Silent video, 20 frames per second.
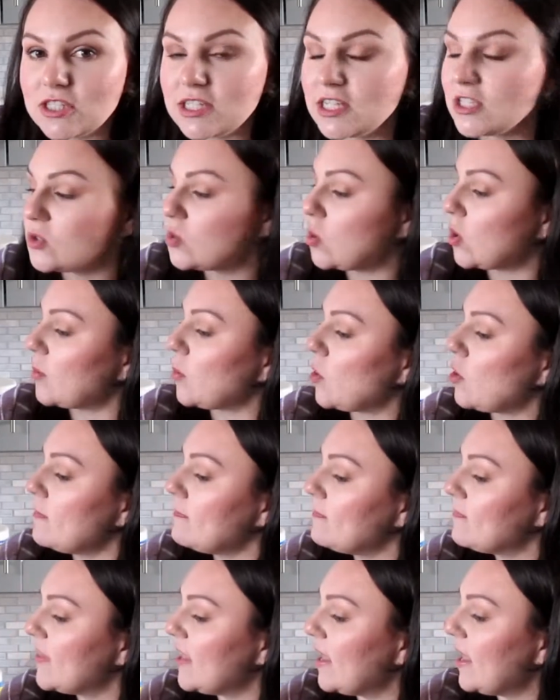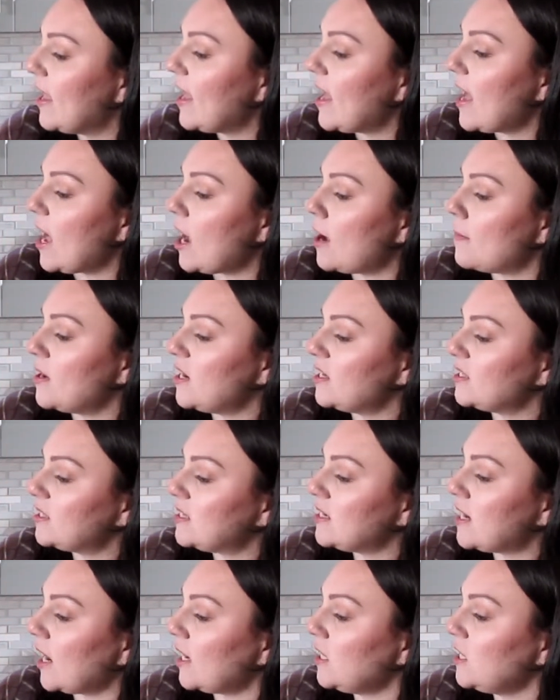just as normal, but
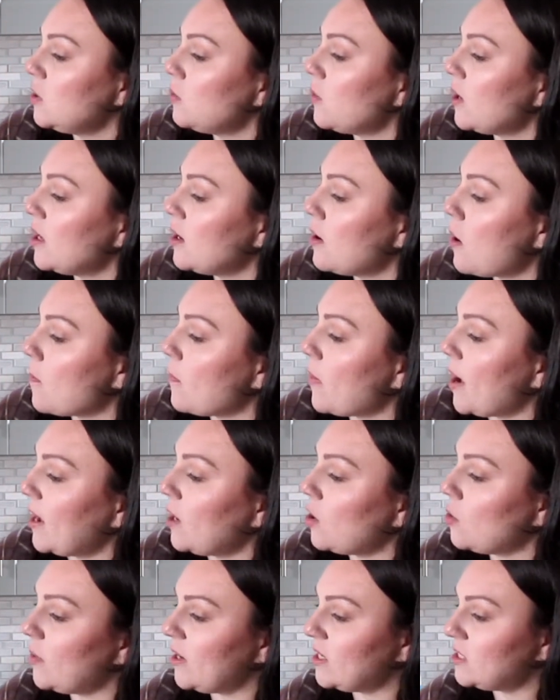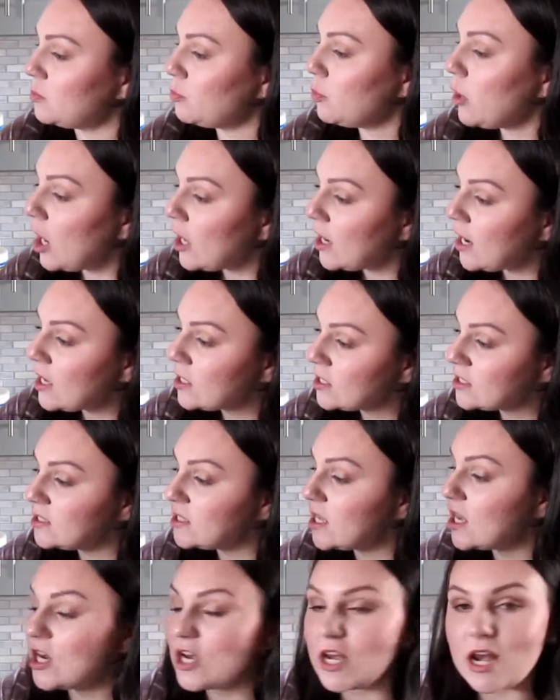it's 91 bio-based
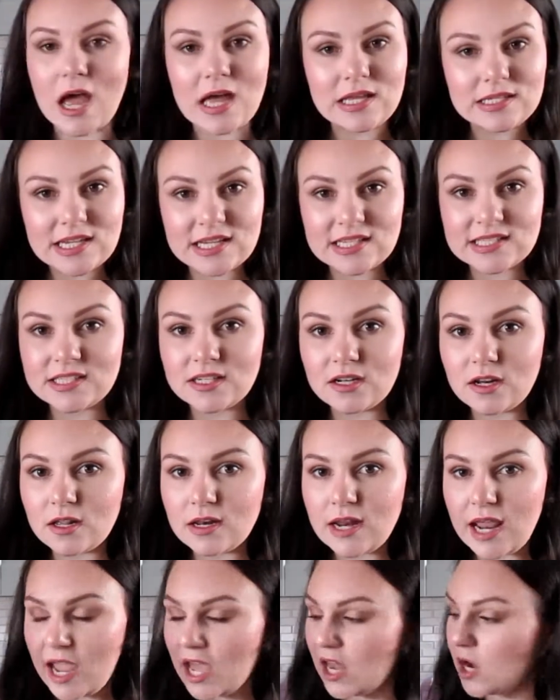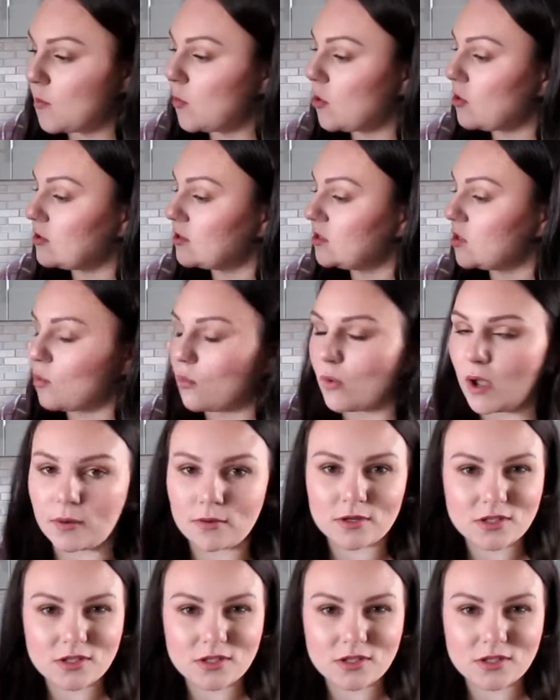products, not tested on animals.